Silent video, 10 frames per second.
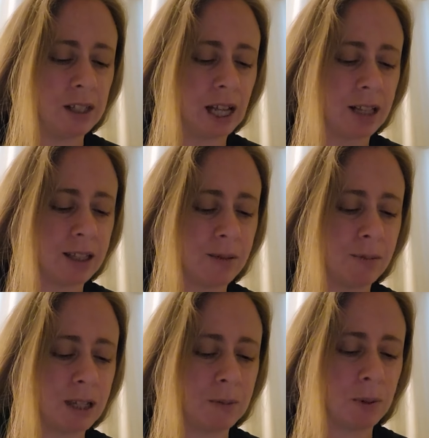that some
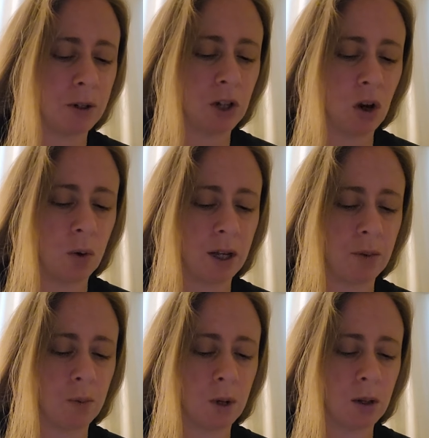deeper
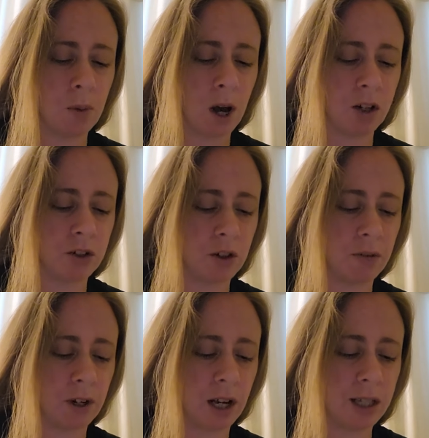knowing will wash
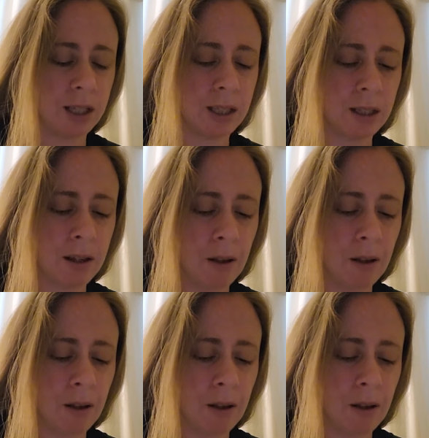over us.